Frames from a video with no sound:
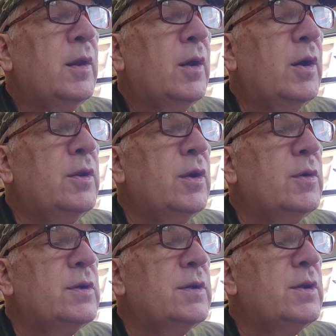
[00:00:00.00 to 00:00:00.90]
Good
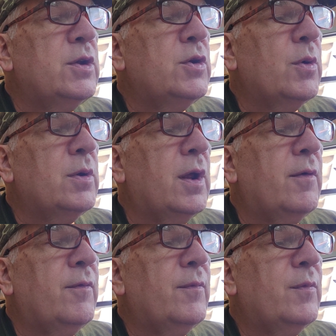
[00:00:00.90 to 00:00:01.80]
news is your
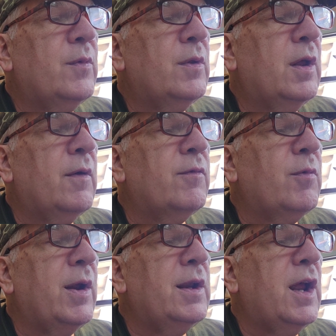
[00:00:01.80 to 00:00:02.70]
love. Loved
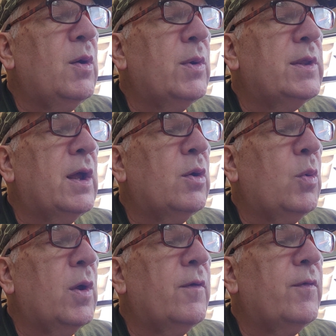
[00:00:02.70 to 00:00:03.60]
right now without
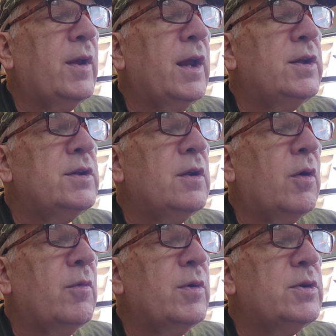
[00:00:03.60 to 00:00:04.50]
qualification
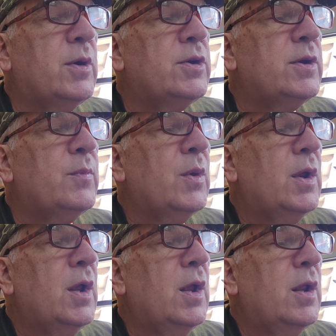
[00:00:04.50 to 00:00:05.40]
or restriction.
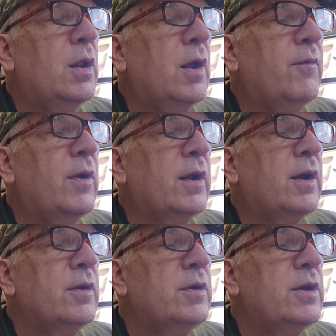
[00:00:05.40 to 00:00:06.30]
Loved
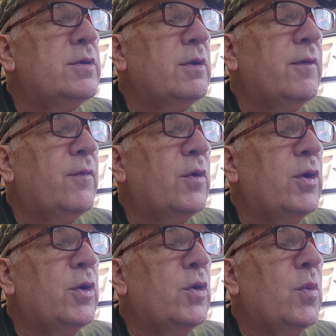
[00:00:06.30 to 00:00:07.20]
unconditionally for
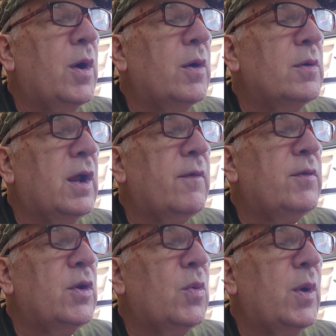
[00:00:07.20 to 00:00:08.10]
who you are.
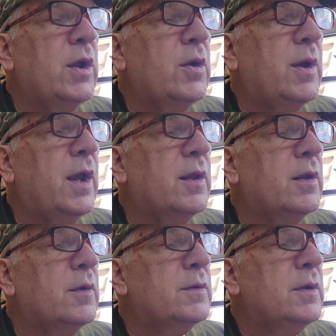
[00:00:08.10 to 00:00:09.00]
Loved in a way you can't
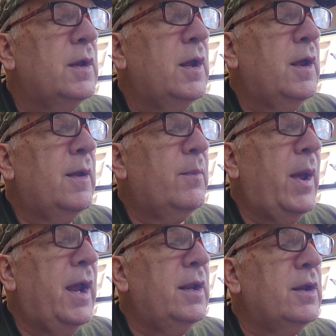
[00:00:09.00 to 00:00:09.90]
lose.
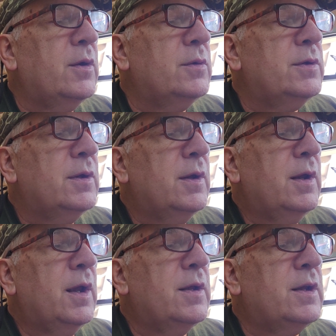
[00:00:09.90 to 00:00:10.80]
Bad news
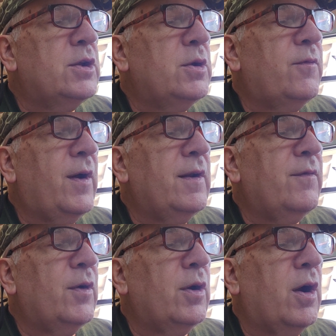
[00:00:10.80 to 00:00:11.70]
is that you find it
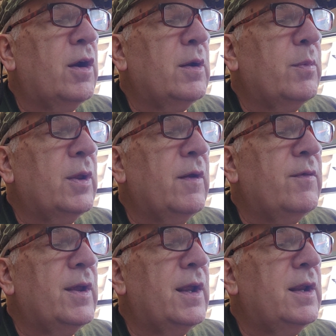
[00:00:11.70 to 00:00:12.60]
very hard to
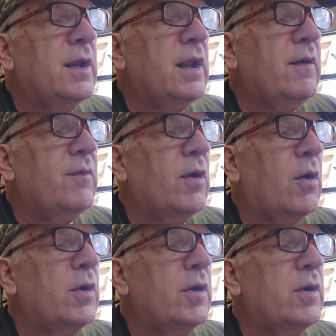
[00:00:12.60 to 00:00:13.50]
believe that and even
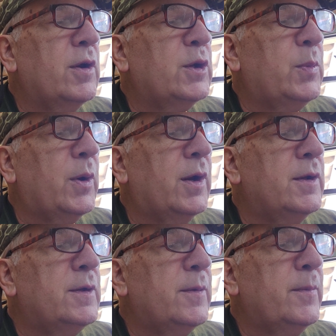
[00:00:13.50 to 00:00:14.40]
harder to
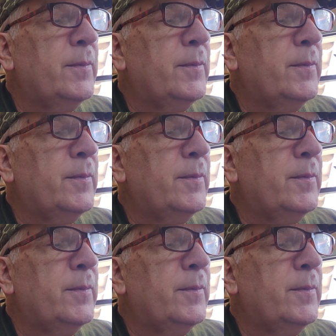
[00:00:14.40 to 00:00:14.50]
experience it.